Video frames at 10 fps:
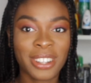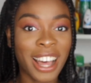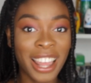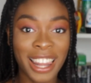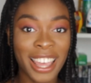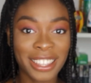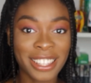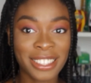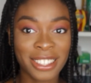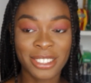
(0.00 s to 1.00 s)
I like
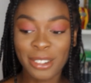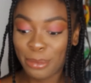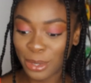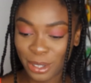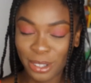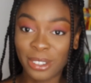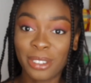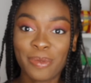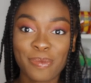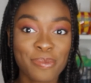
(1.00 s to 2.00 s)
this setup a
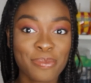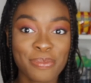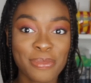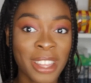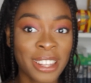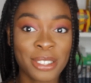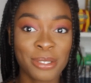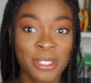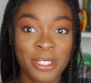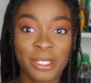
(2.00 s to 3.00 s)
lot, and this
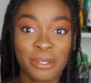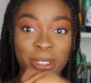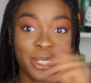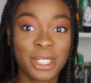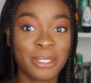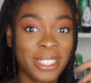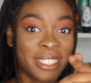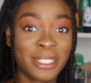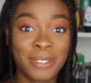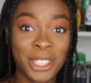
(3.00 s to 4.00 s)
was just a fluke, but
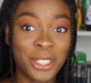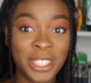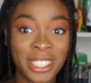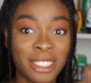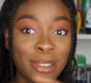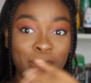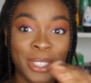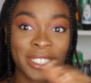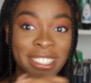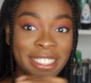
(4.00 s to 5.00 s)
this is my new setup
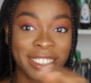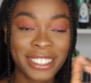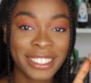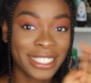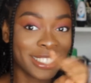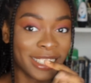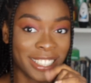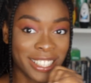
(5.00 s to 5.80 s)
because, yeah.